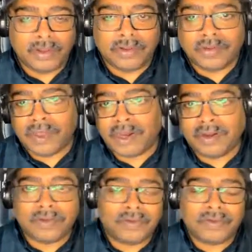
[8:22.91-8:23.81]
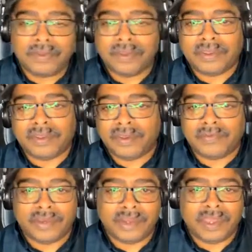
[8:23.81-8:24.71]
So I don't know,
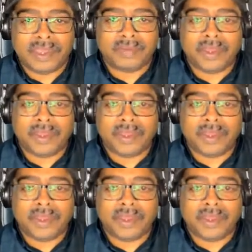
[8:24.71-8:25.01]
give or take.